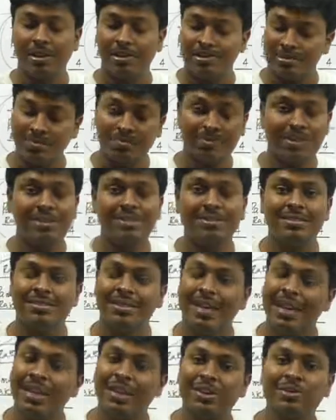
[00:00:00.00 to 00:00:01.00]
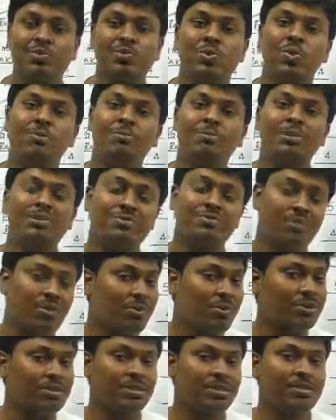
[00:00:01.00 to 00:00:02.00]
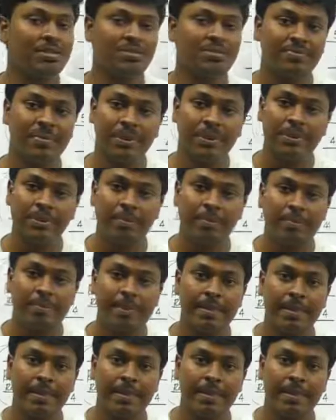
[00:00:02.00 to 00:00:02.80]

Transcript: So friends, thank you so much for watching this video